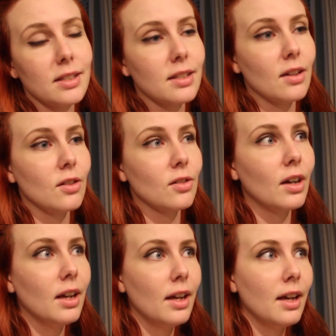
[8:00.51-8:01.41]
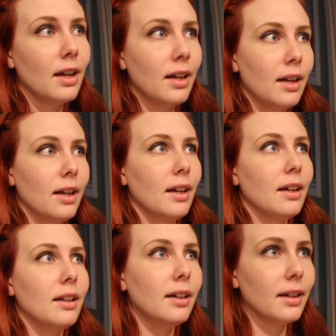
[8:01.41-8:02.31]
So
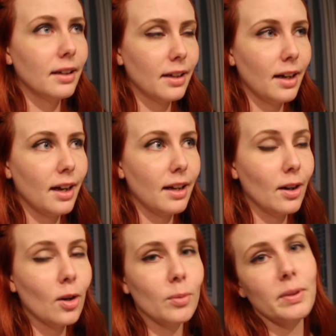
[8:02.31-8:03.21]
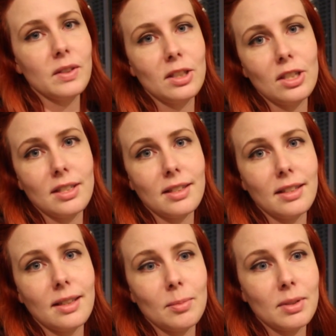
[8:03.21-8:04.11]
I hope that she
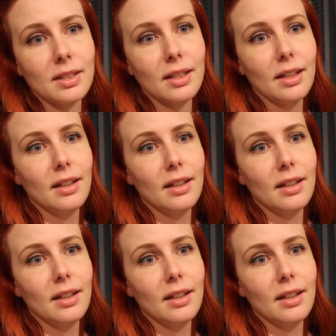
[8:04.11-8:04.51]
sleeps